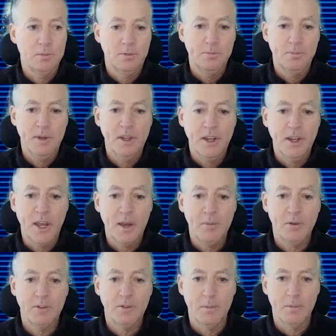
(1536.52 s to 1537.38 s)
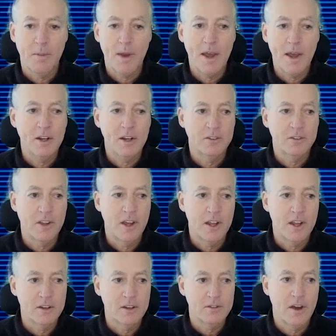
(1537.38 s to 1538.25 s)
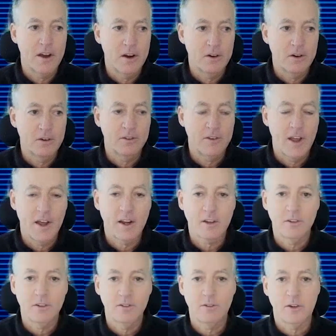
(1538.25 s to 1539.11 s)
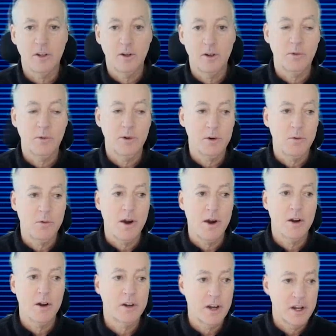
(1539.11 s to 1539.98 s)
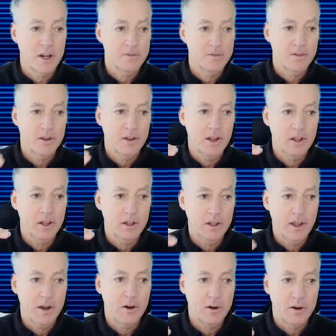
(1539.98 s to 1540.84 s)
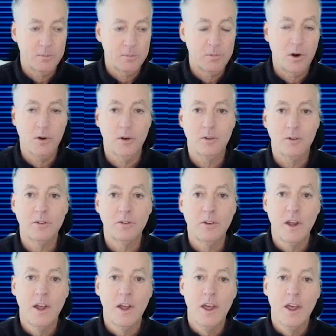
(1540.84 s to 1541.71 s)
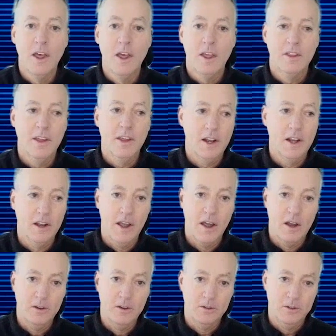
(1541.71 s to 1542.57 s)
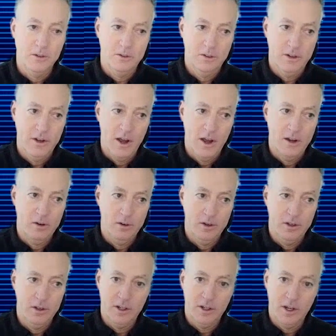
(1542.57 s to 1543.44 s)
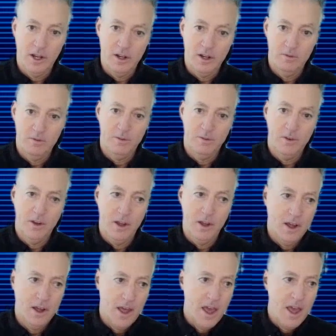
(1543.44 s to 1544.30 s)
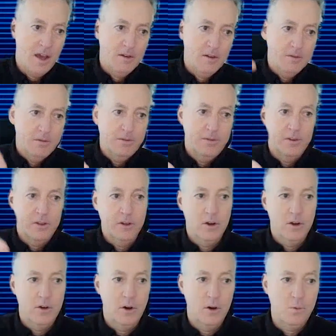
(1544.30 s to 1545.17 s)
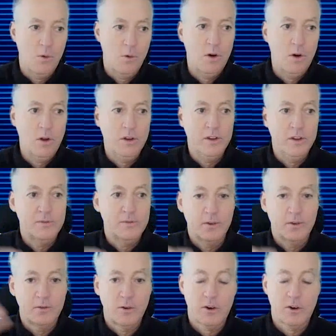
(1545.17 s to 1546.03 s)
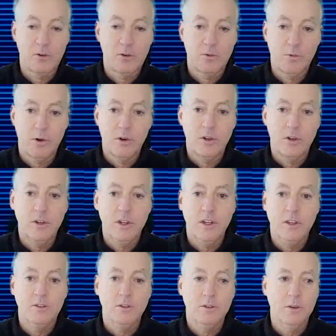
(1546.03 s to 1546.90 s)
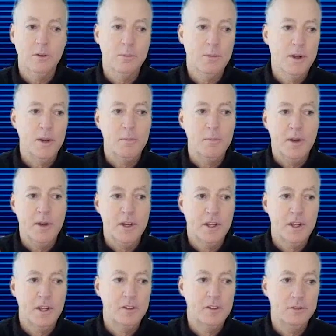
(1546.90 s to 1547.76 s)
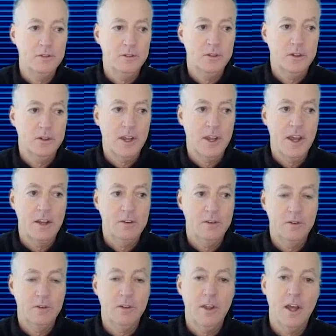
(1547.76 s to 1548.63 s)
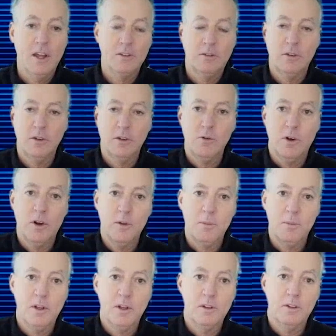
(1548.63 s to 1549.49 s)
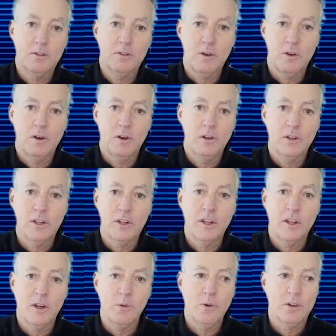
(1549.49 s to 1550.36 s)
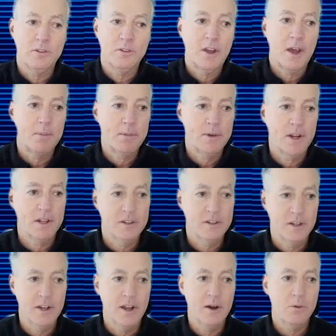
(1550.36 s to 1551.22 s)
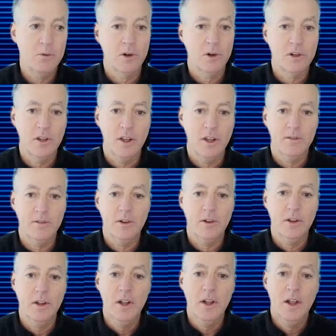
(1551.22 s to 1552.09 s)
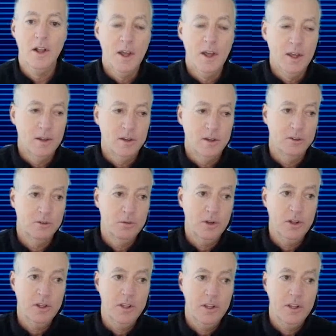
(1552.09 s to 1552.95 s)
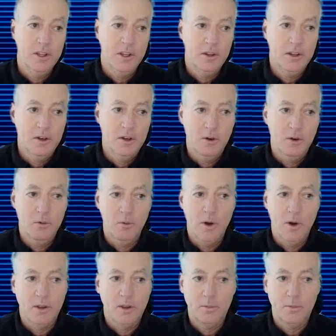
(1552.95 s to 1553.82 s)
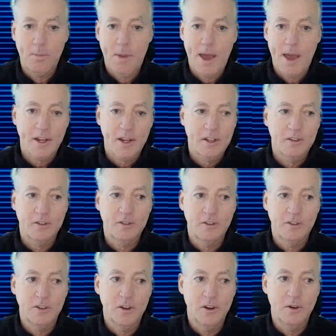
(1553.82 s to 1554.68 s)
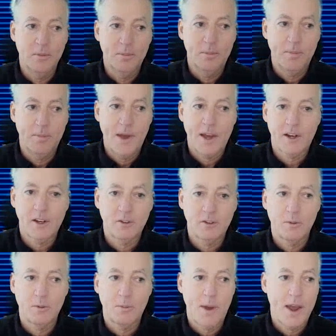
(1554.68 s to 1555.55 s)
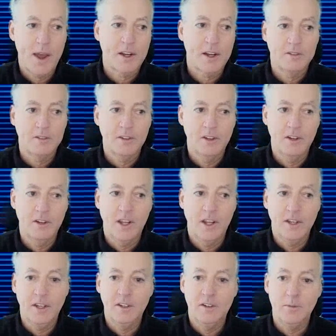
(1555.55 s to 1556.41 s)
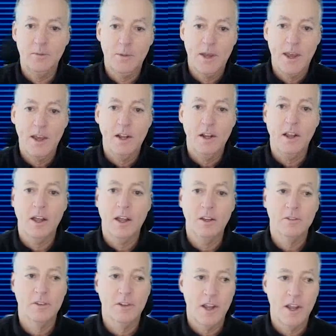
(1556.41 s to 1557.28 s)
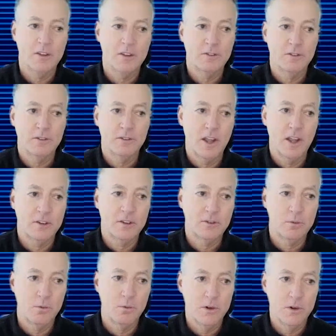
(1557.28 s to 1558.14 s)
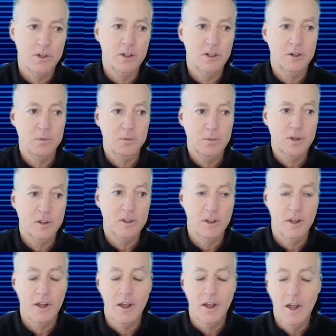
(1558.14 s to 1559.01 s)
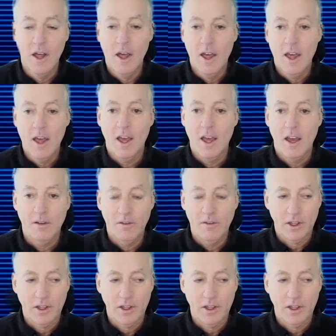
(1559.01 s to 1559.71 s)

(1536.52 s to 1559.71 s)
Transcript: being able to manage that entire stack is going to require kind of a layered approach that allows you to not only kind of have, a walled infrastructure where you need to, but in many cases you can't do that. So you want to be able to start looking at what's happening at the network level. Because really, what packets are packets and they need to be analyzed. And that's where you need to be able to have a